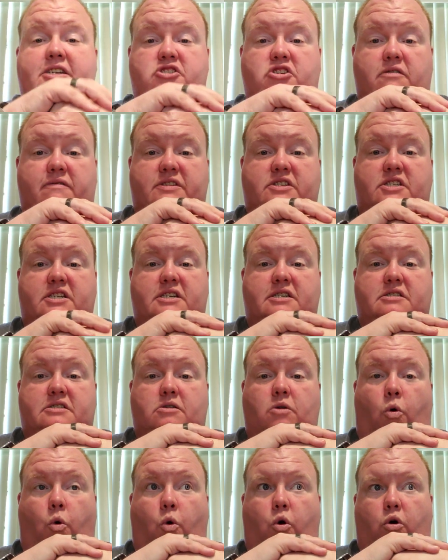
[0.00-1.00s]
services
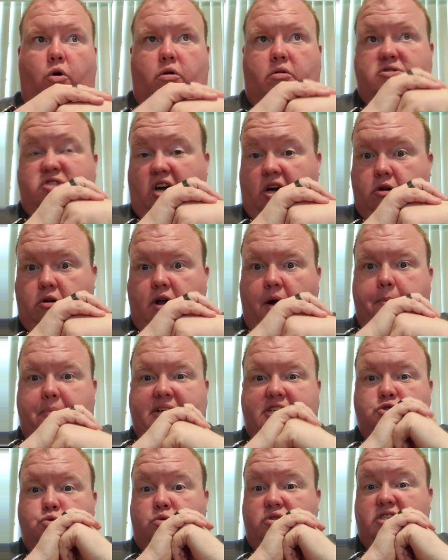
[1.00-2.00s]
or title
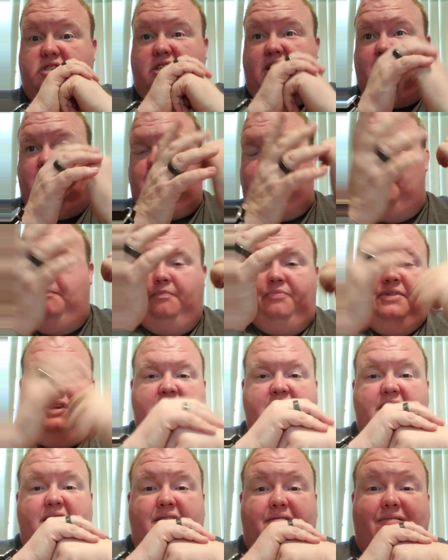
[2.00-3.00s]
companies will deduct
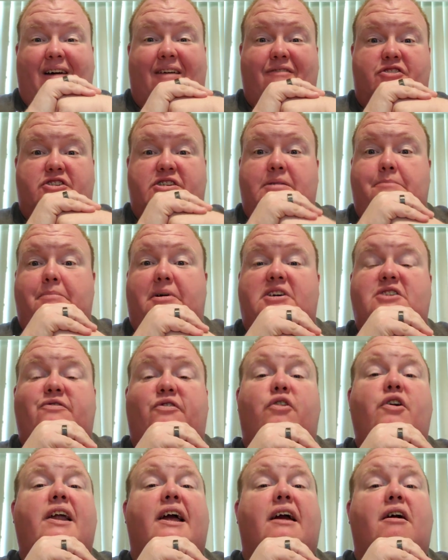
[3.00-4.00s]
$5 or $10
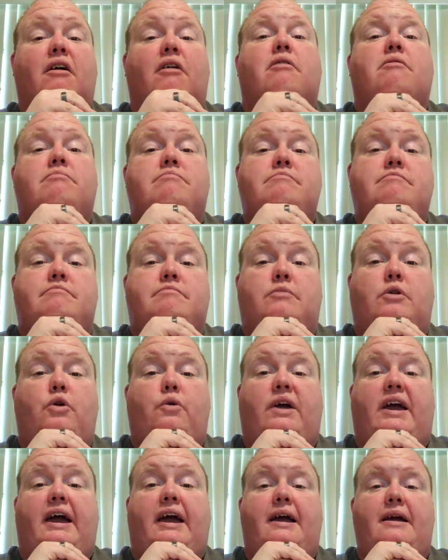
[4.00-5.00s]
for an error.
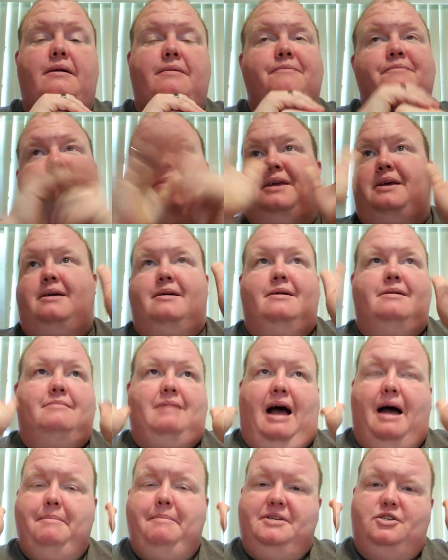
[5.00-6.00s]
Okay?
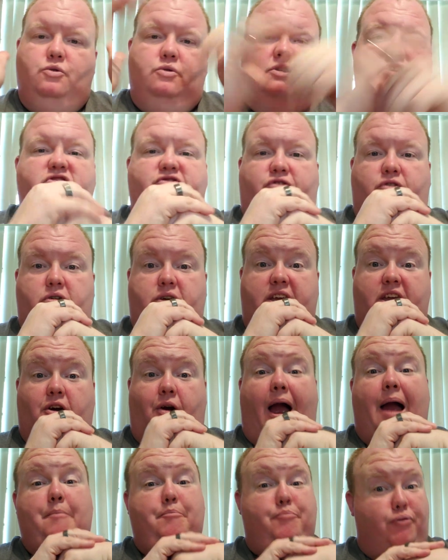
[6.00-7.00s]
I've been doing this for a year.
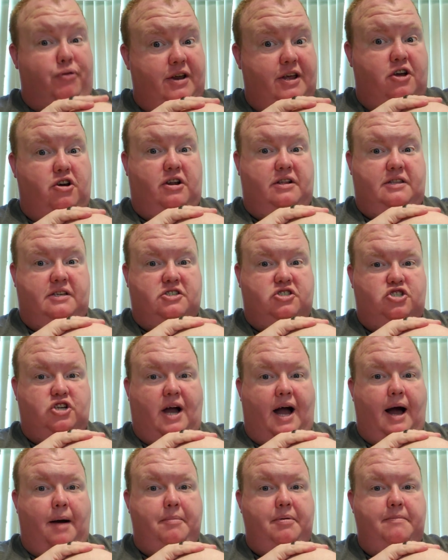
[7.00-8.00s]
I'm pretty good at this
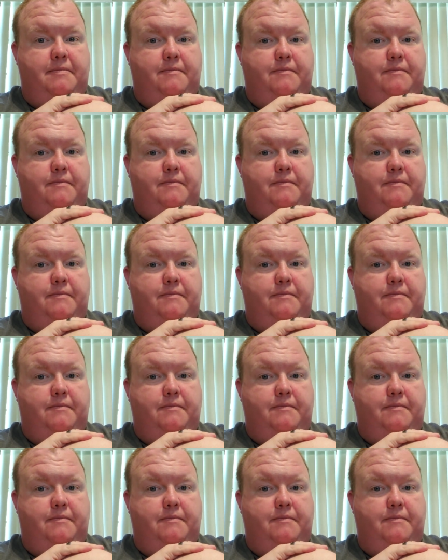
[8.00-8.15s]
job.